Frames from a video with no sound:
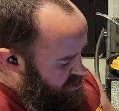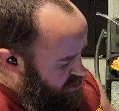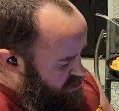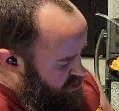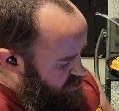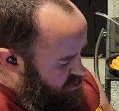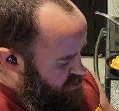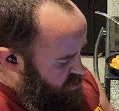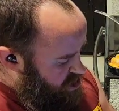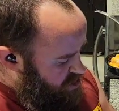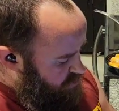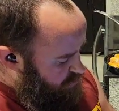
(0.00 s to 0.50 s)

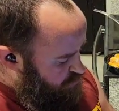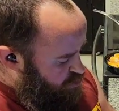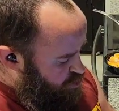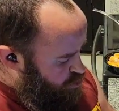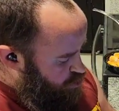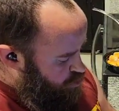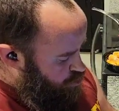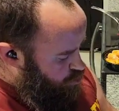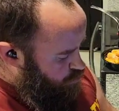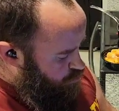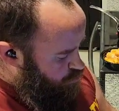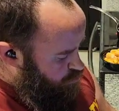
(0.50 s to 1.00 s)
It's not
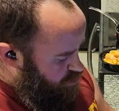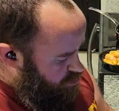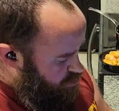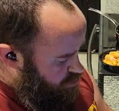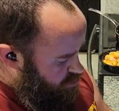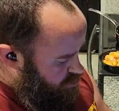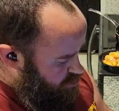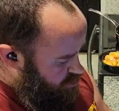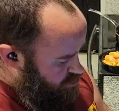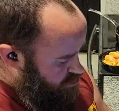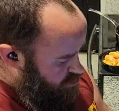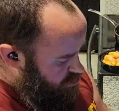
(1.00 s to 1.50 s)
poop.
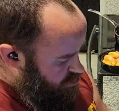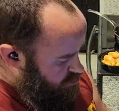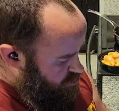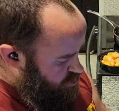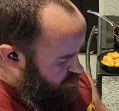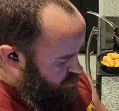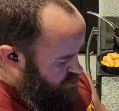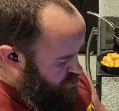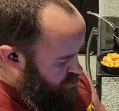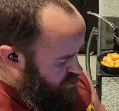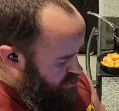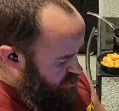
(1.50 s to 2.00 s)

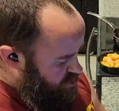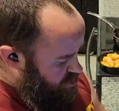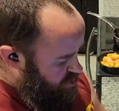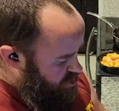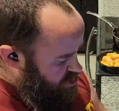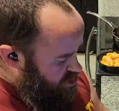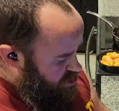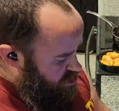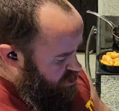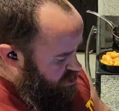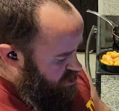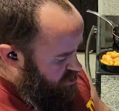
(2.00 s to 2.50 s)

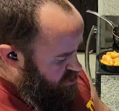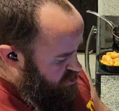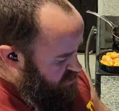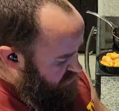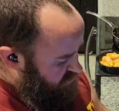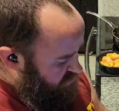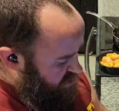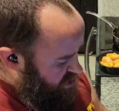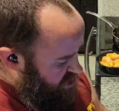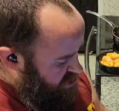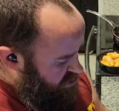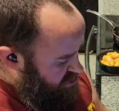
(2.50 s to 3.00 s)
It's a
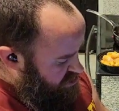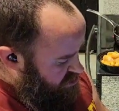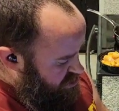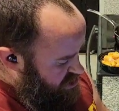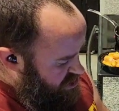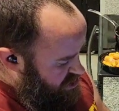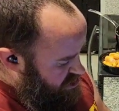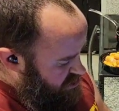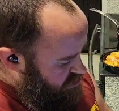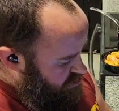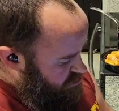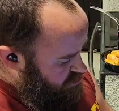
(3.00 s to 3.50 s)
vein that
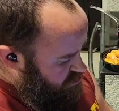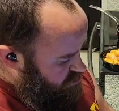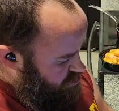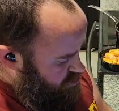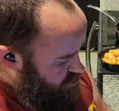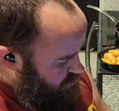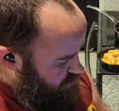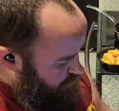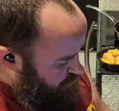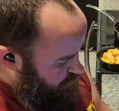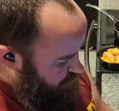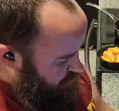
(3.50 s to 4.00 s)
they
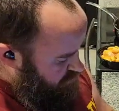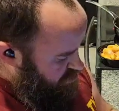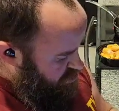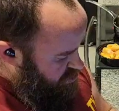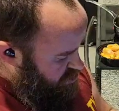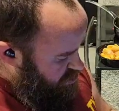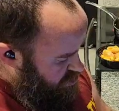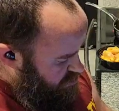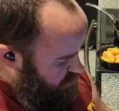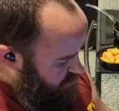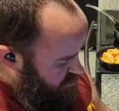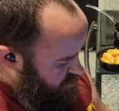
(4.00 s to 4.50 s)
use.
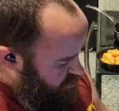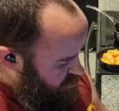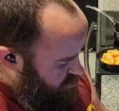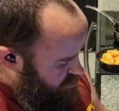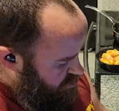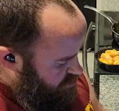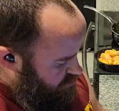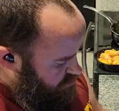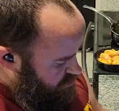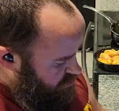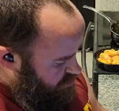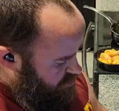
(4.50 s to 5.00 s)
So
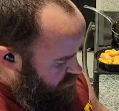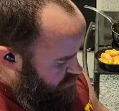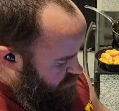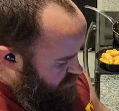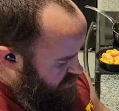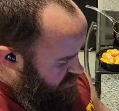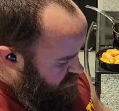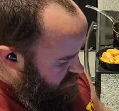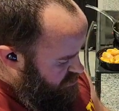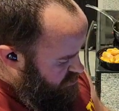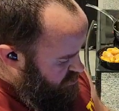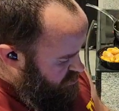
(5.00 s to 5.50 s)
here we go. I
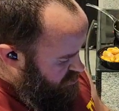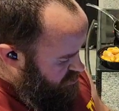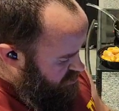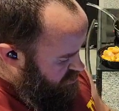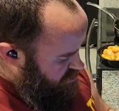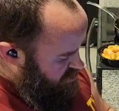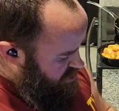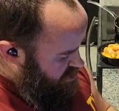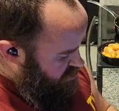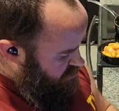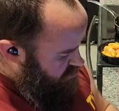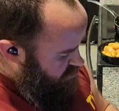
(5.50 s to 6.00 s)
get this
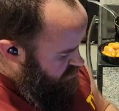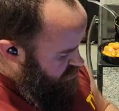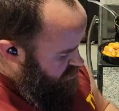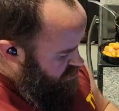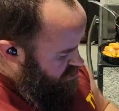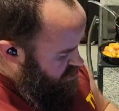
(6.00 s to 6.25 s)
cleaned out.